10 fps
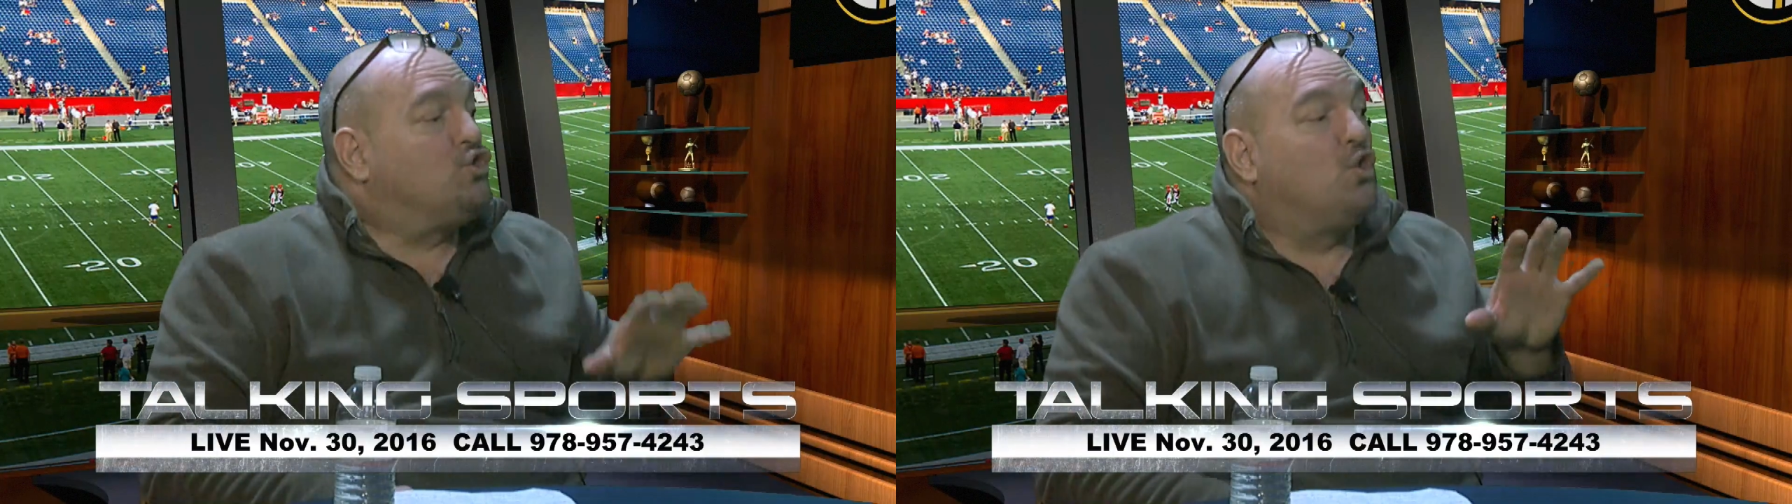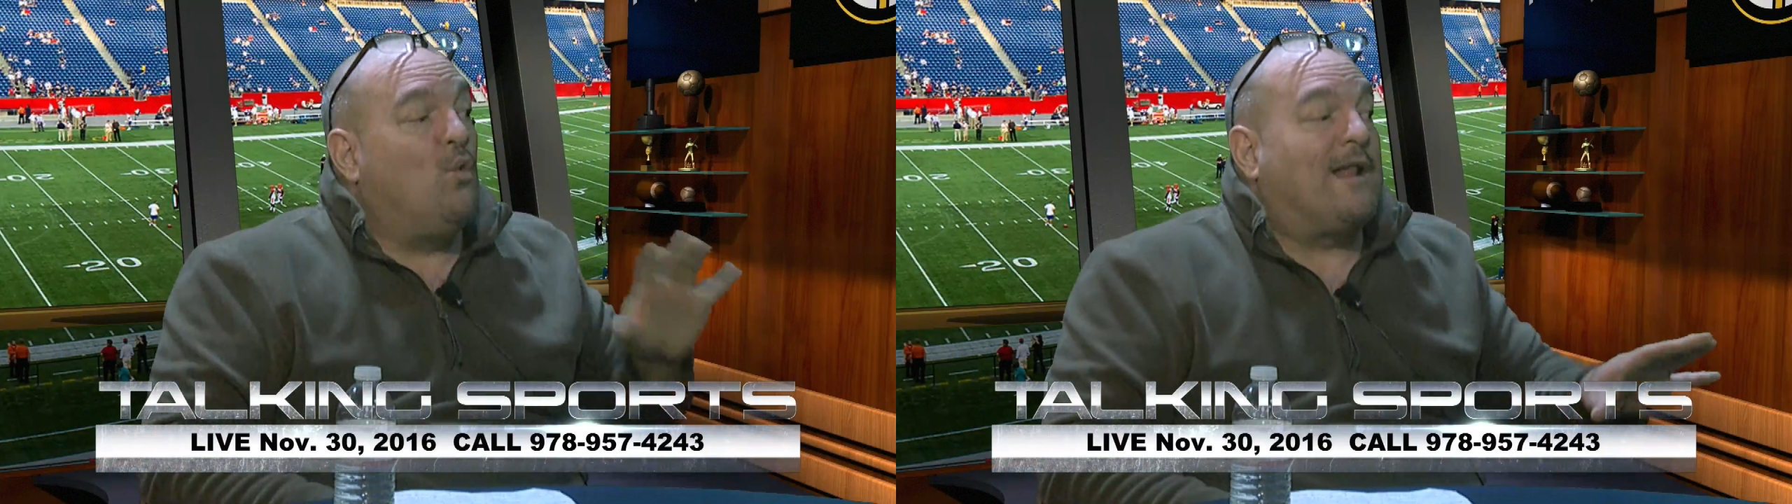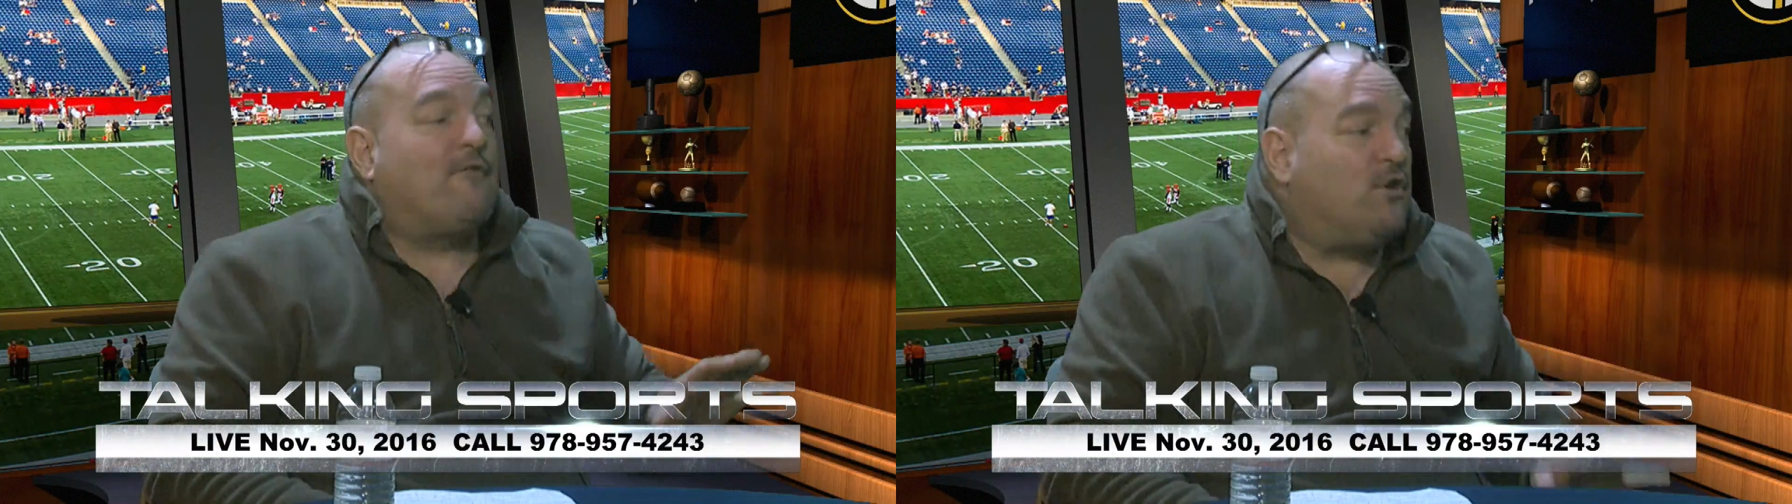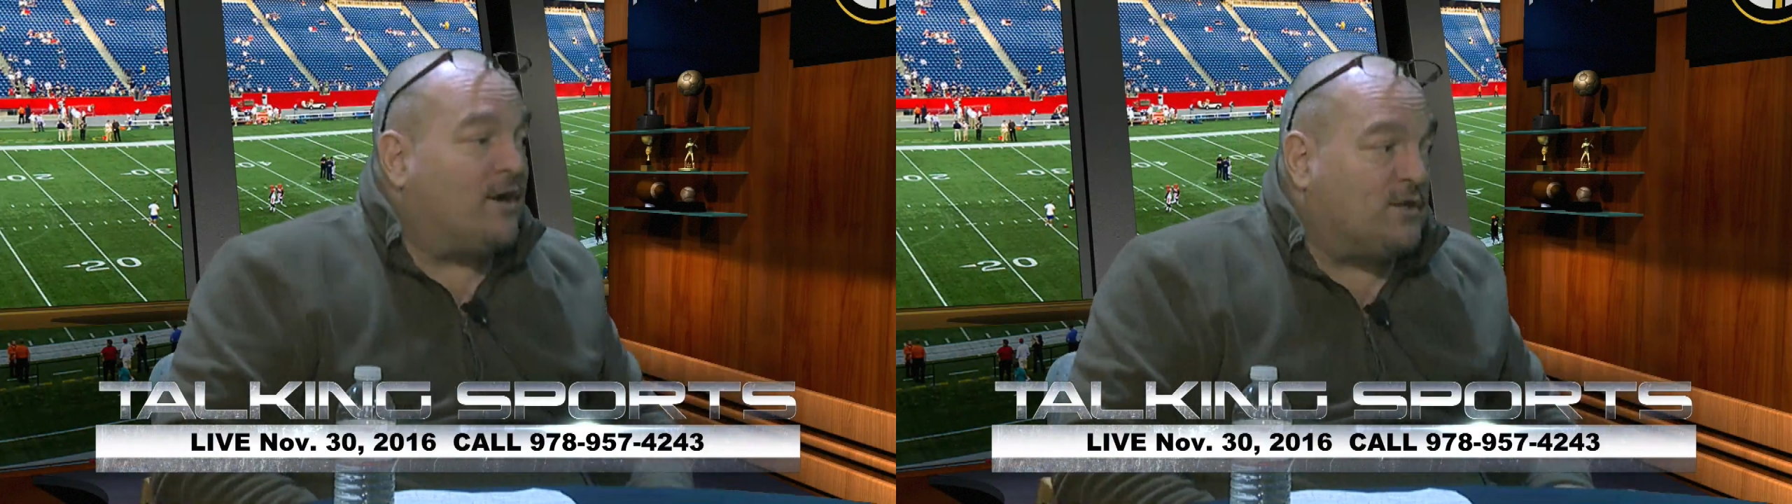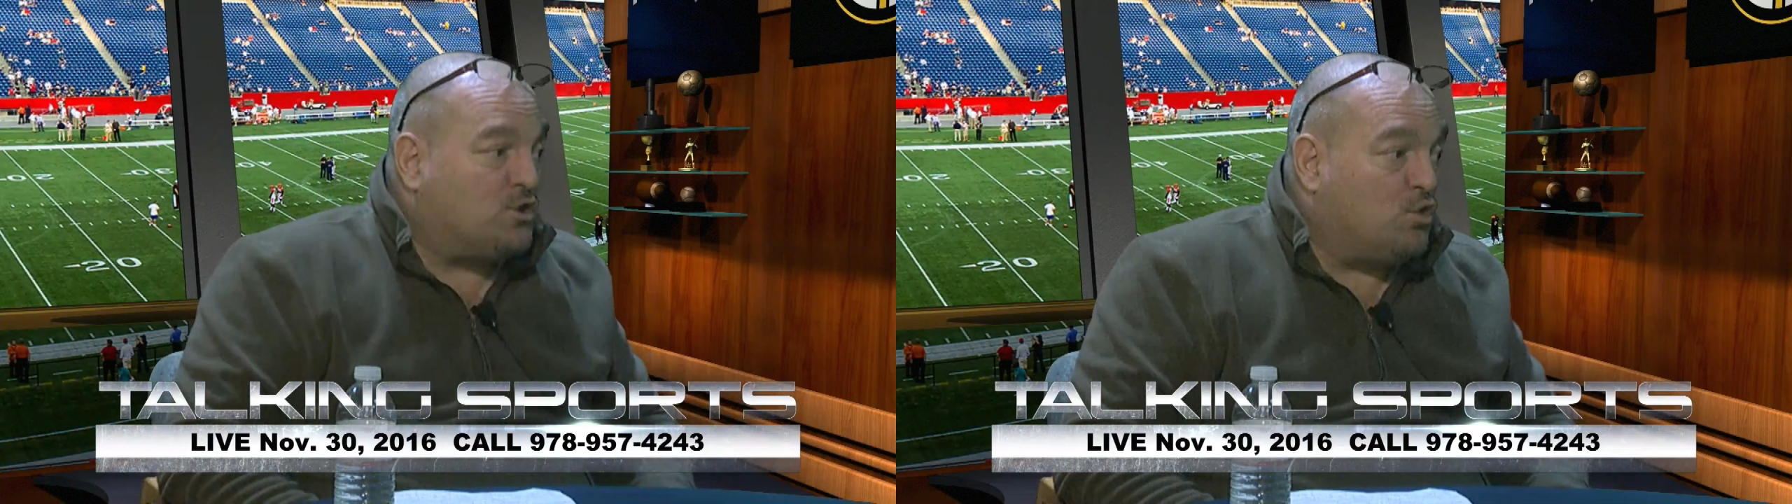do whatever
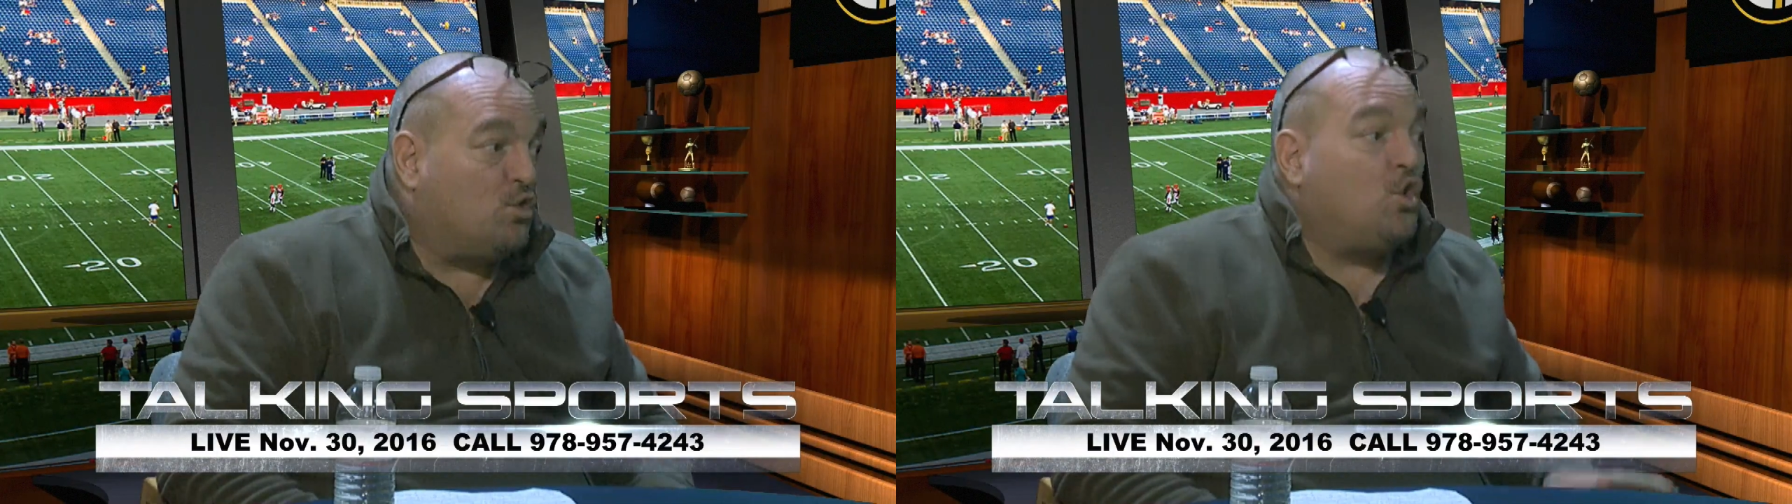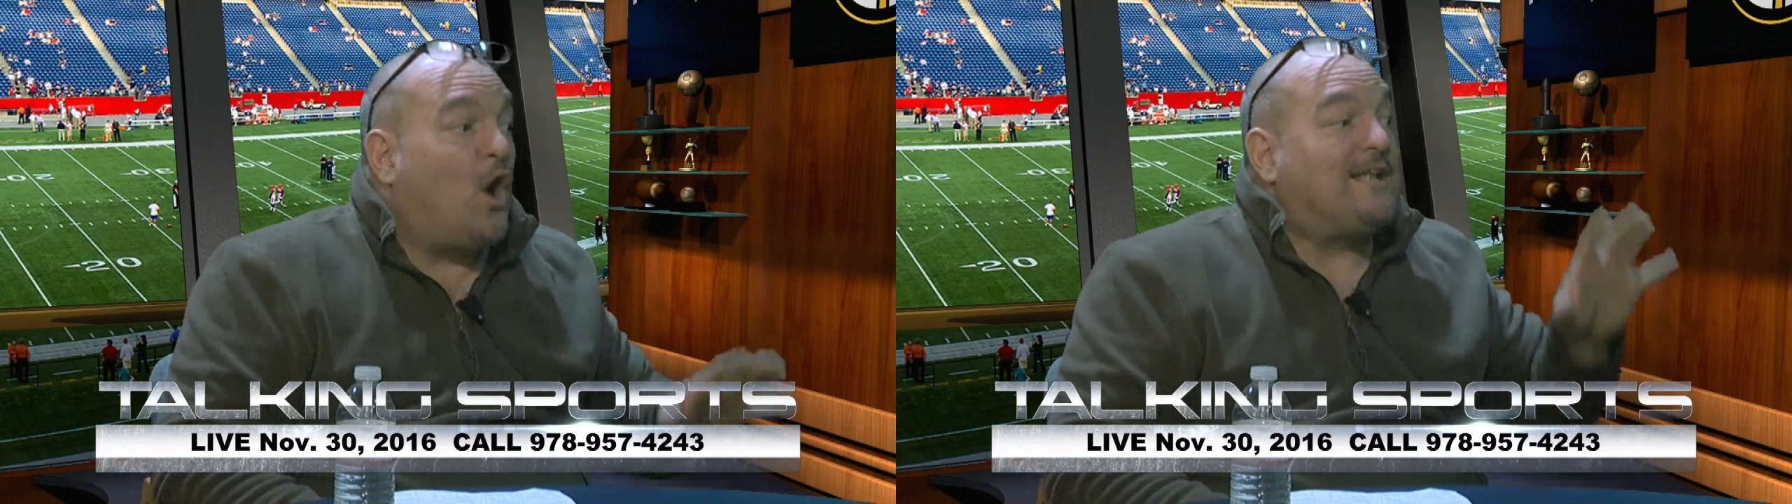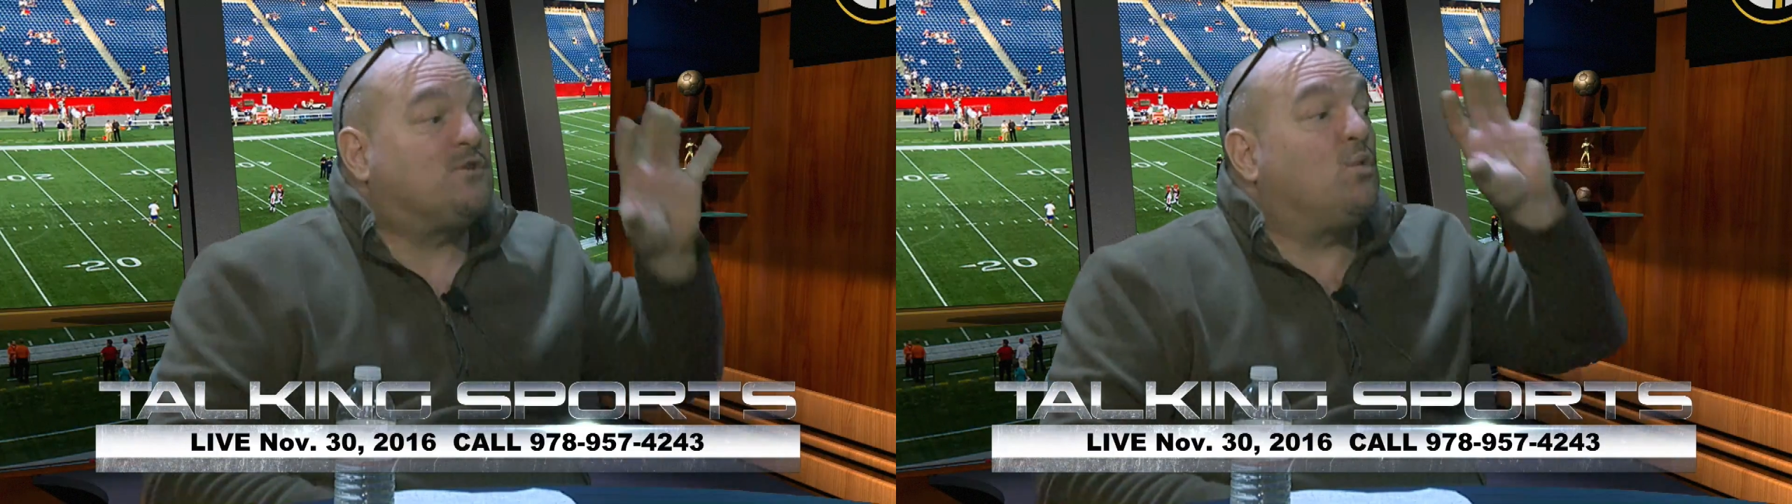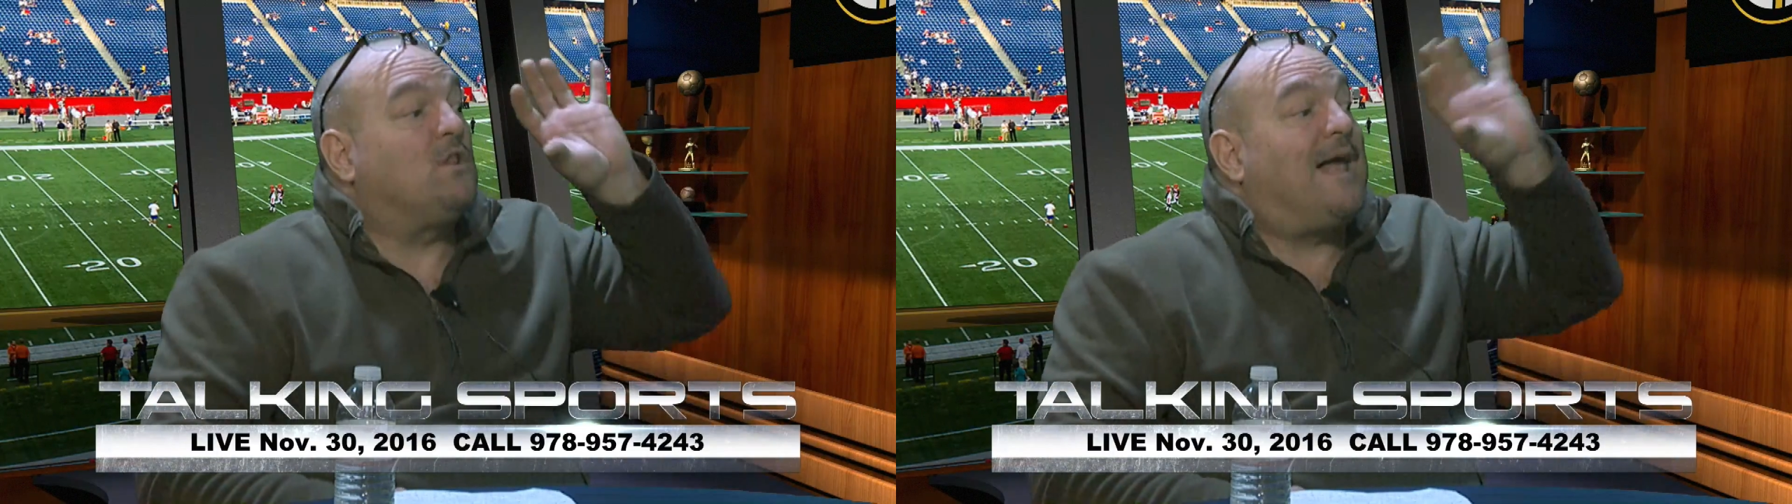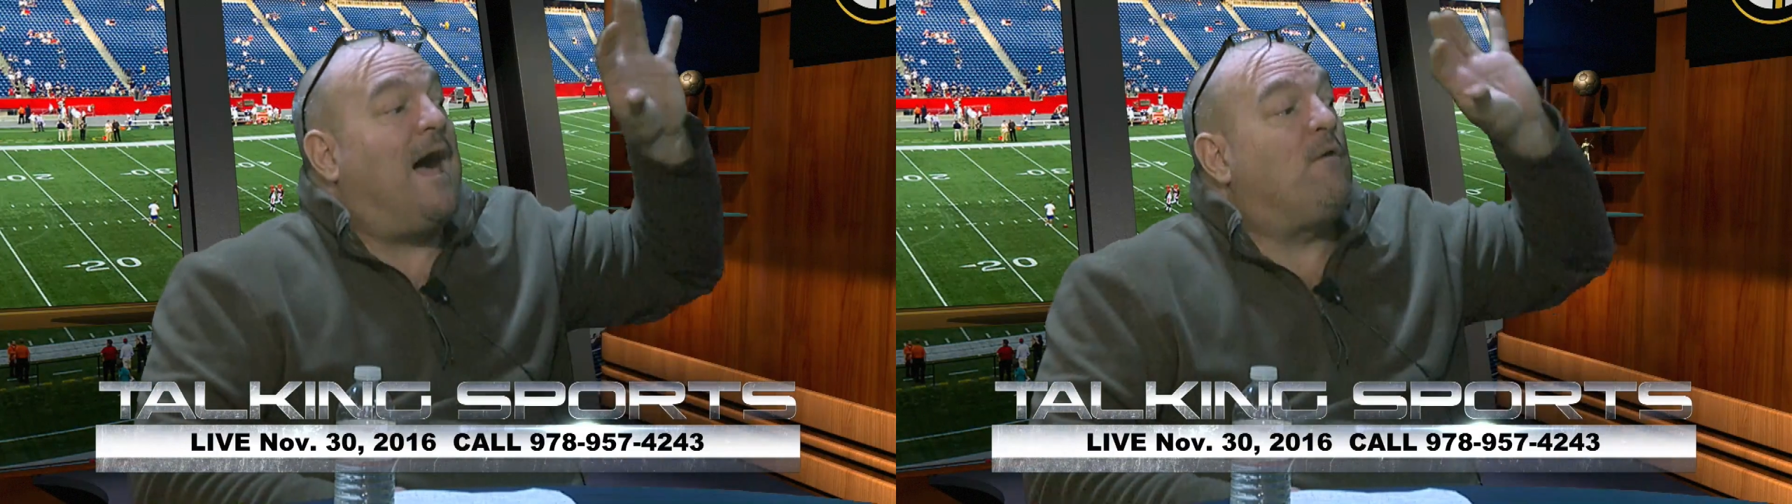you're going to do not to
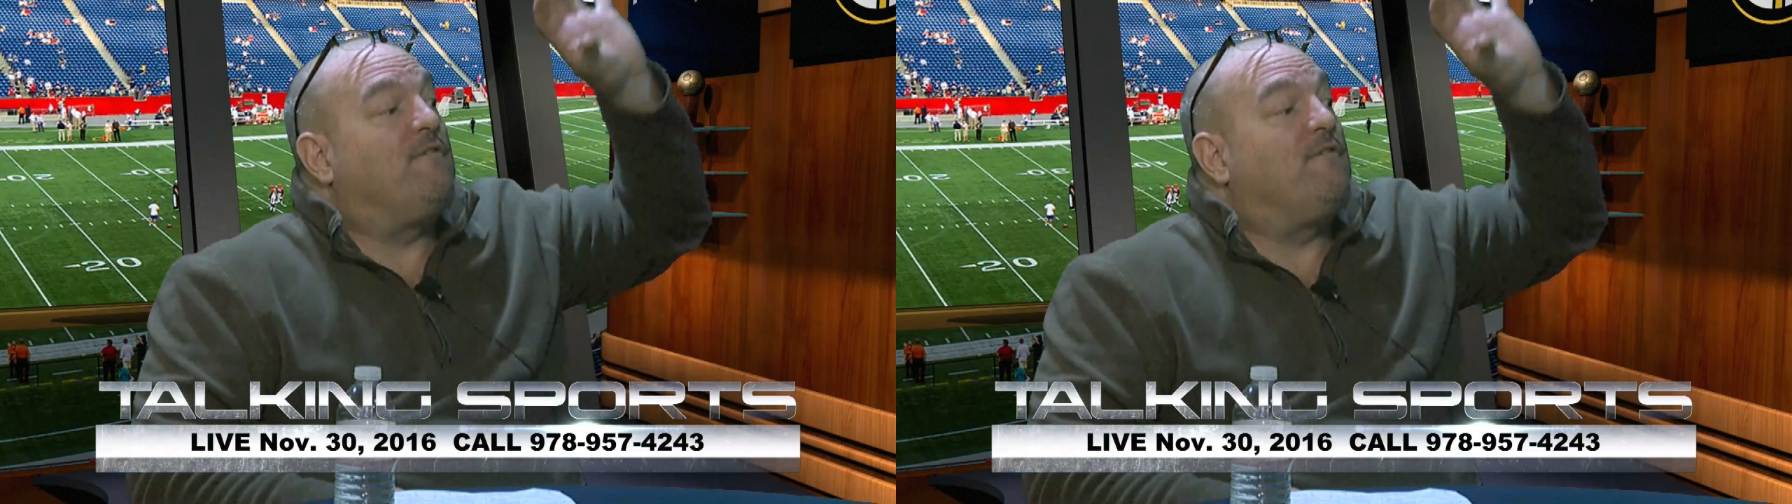allow